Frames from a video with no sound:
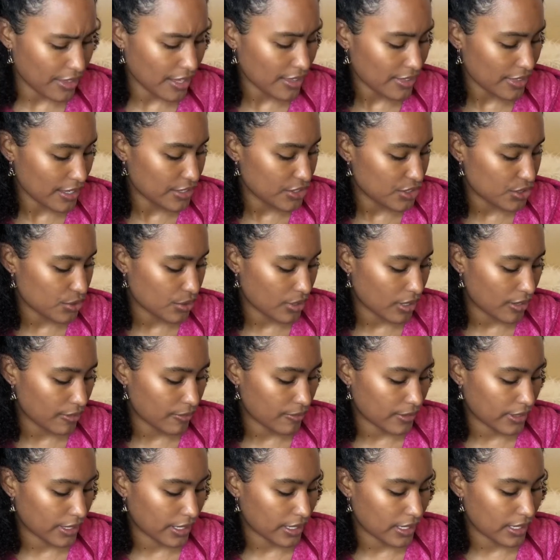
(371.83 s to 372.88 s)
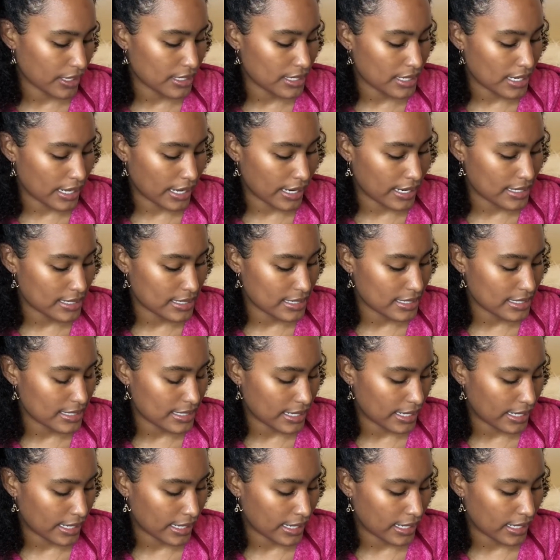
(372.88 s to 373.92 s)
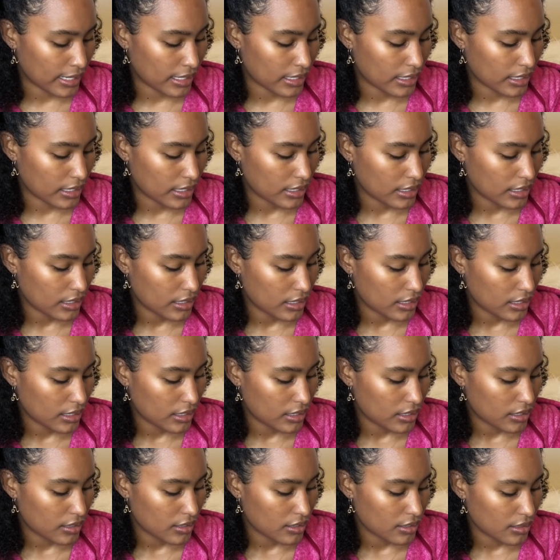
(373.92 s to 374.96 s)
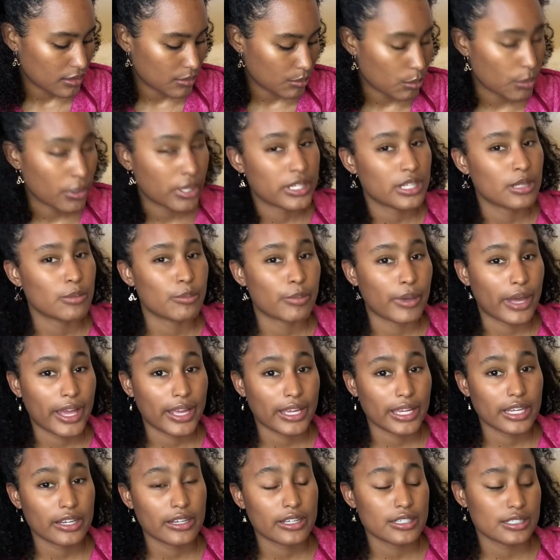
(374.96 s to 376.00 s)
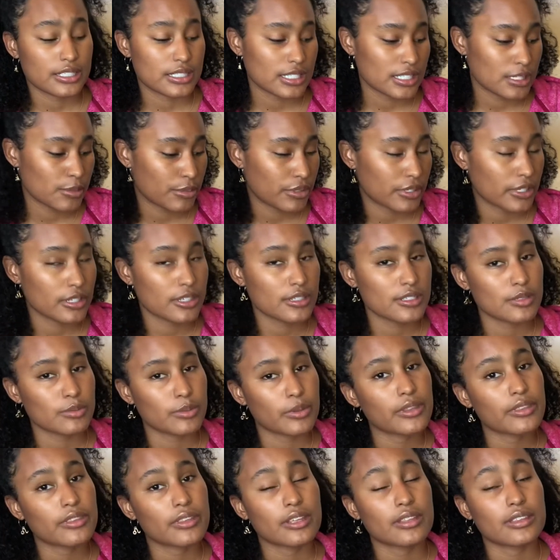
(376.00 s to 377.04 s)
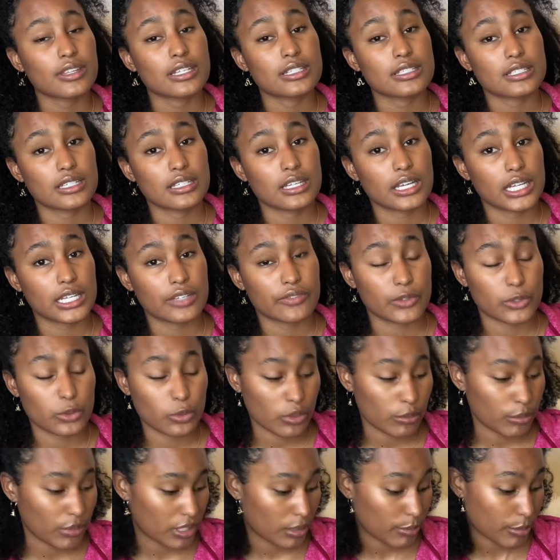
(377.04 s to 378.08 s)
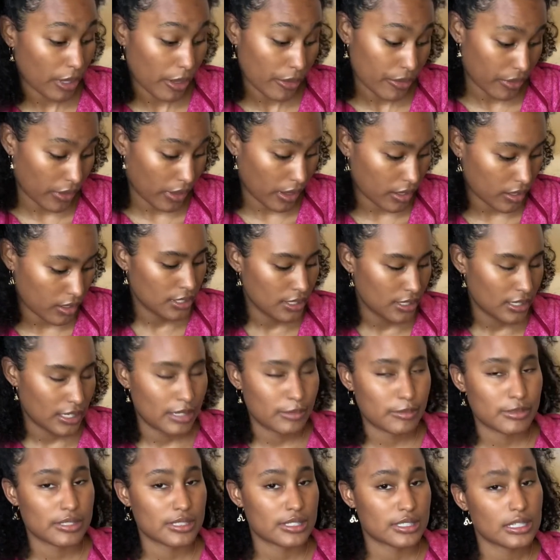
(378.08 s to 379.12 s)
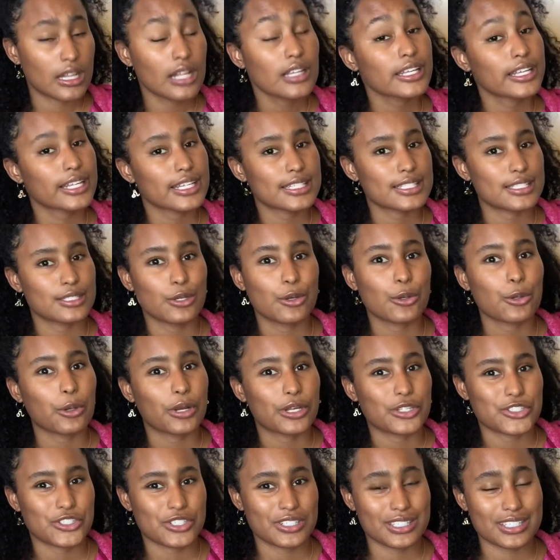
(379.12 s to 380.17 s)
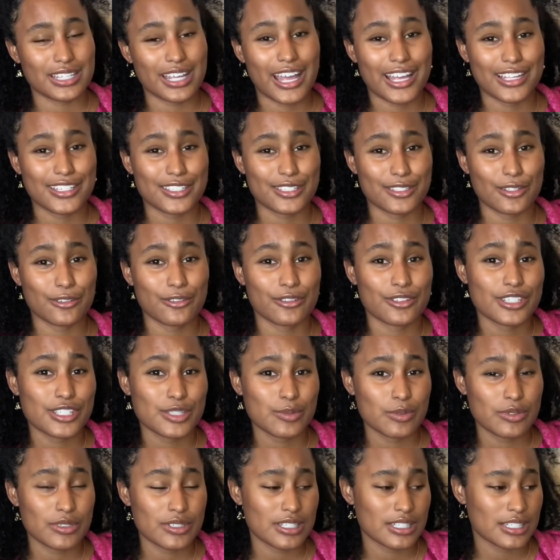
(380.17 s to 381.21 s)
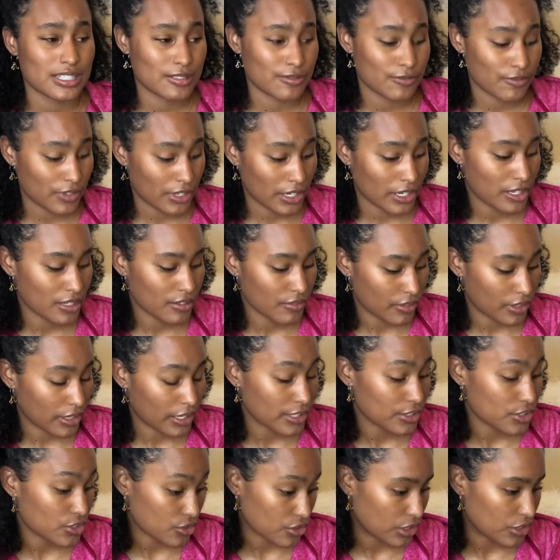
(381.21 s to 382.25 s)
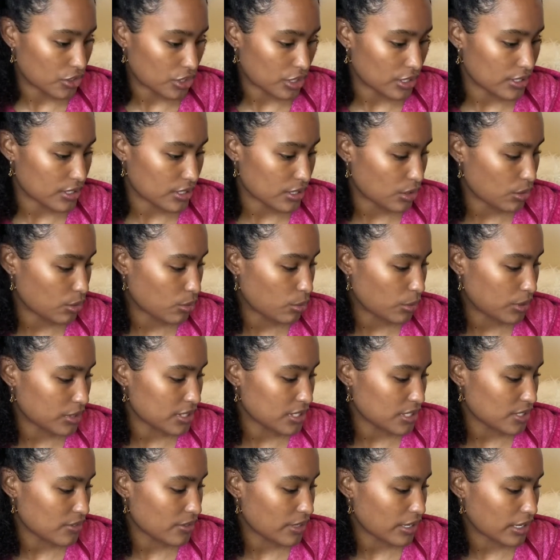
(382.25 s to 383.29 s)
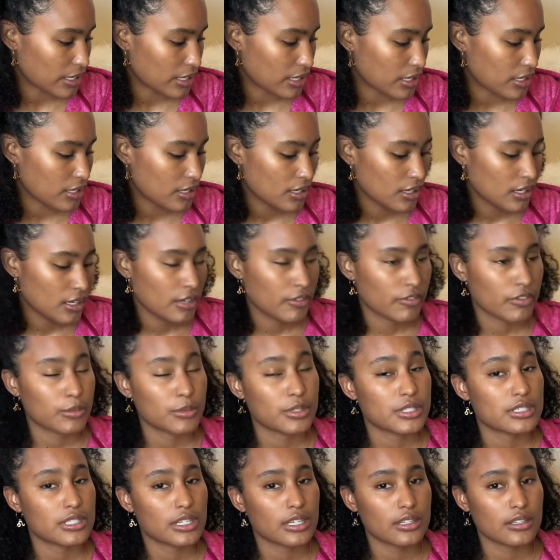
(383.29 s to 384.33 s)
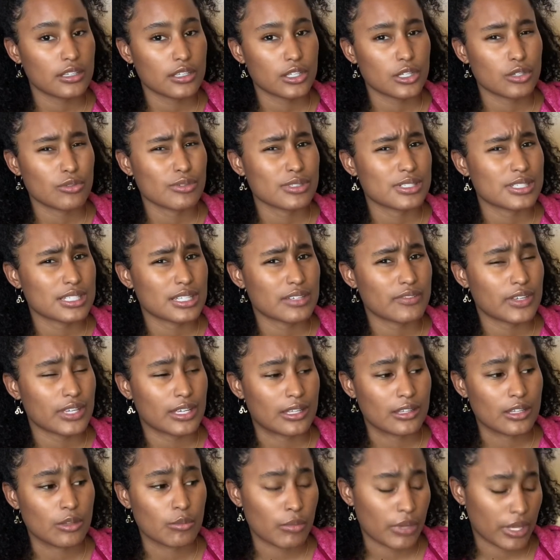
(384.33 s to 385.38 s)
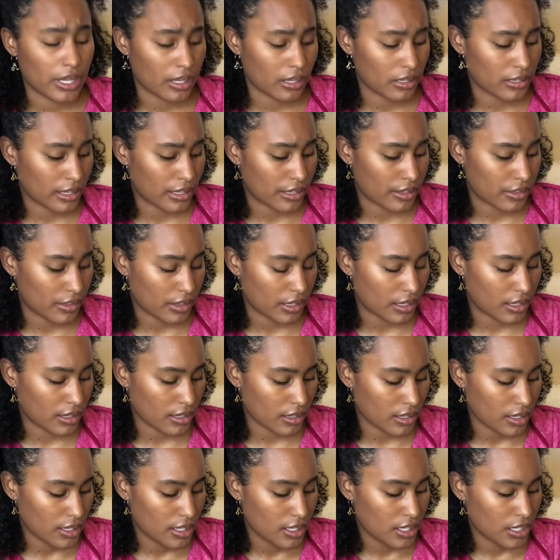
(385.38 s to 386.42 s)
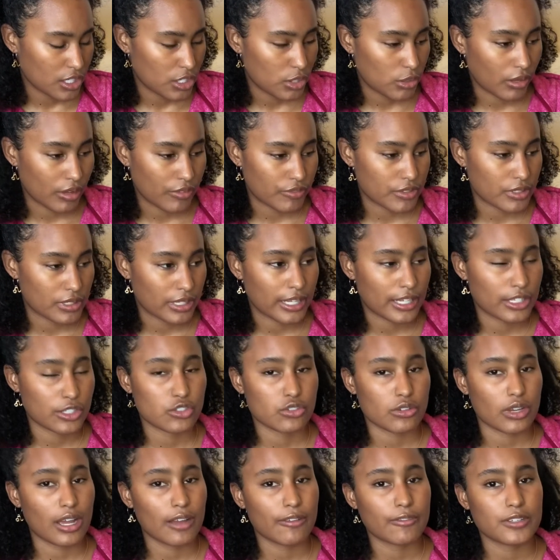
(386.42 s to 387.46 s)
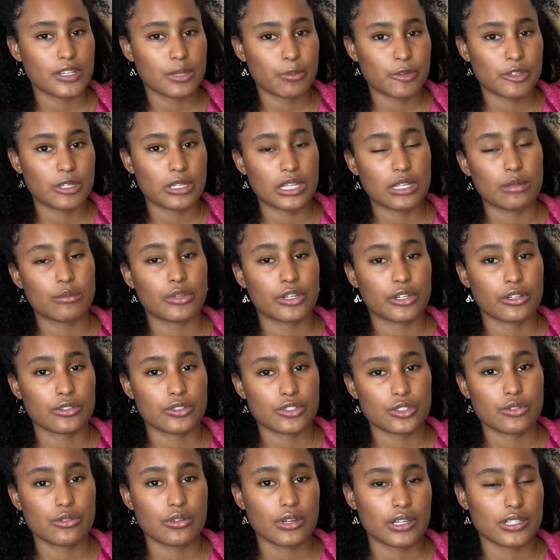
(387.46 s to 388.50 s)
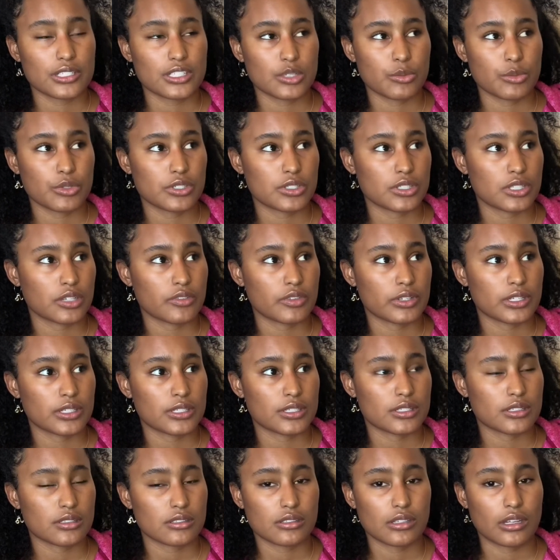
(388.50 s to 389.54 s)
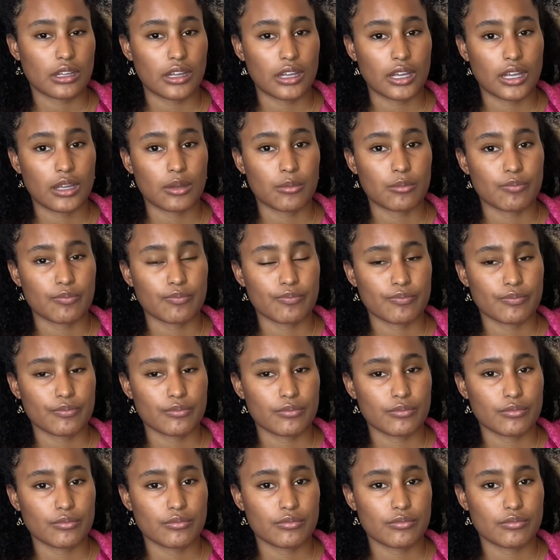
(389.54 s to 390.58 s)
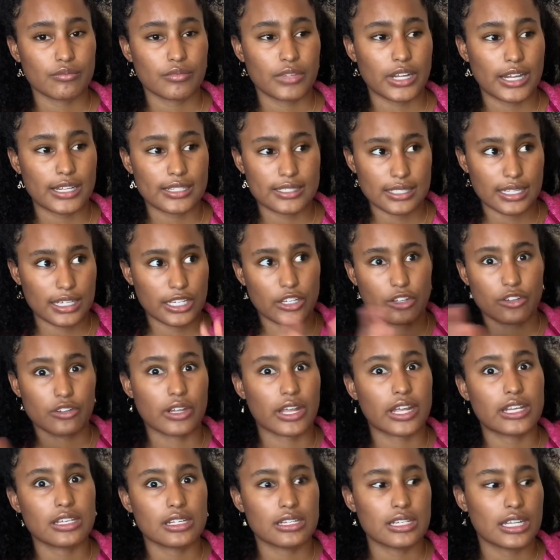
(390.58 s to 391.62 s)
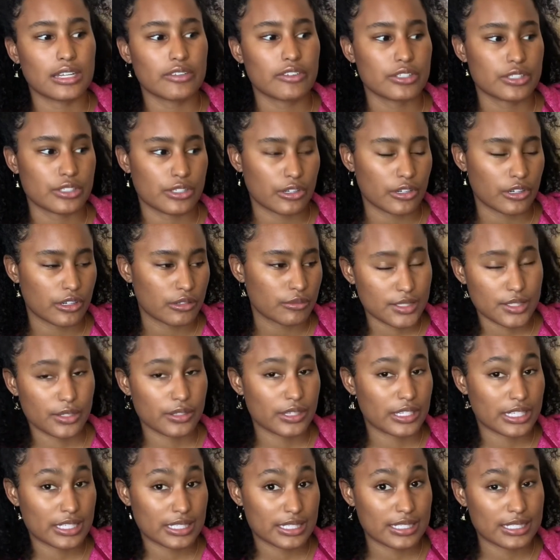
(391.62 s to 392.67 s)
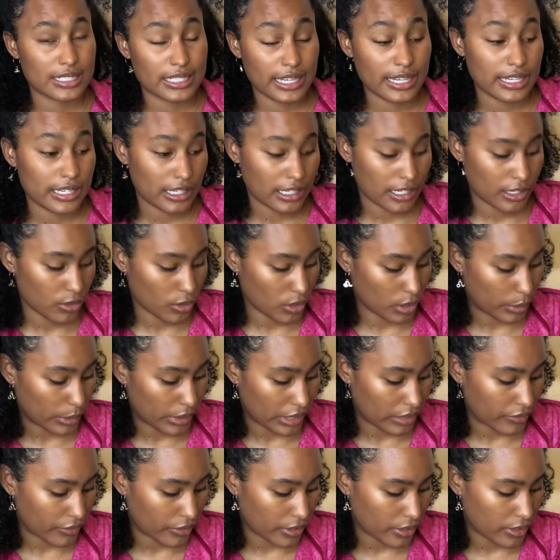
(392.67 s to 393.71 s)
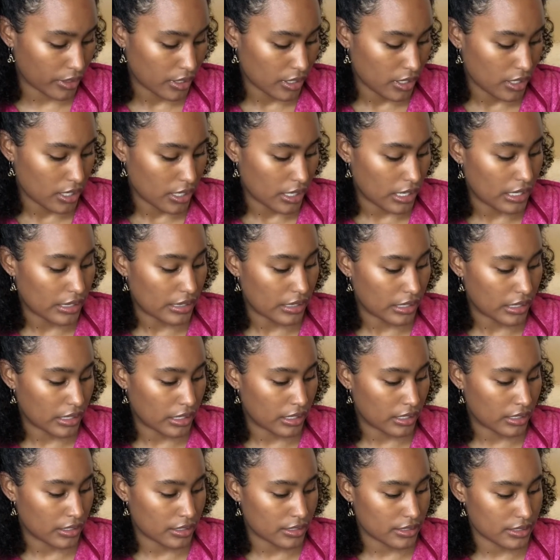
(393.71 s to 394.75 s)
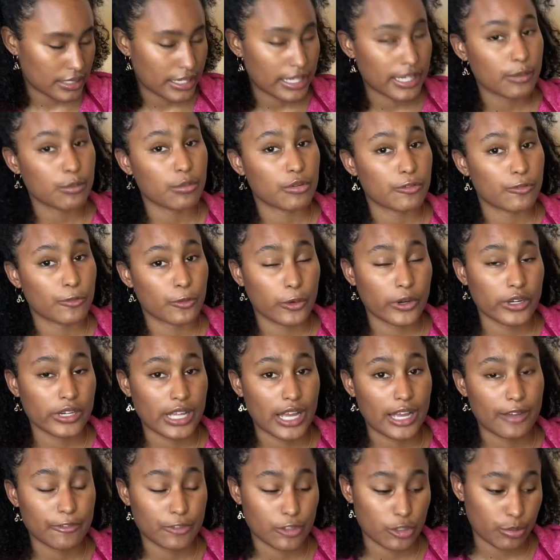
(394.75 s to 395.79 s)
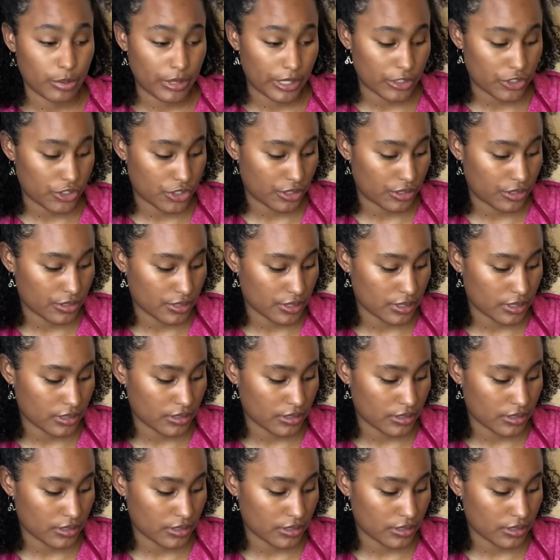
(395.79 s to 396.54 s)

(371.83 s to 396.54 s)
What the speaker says: they do have like a 90-day money back guarantee, but here's one thing that did kind of annoy me about that. It's not like it's no questions asked, though. This one is very, very stringent. So once you get it, from the day that you receive it in the mail, I think you have to like draft up an email to customer service as like your 90-day return, so that it's dated or whatever, and then take before and after pictures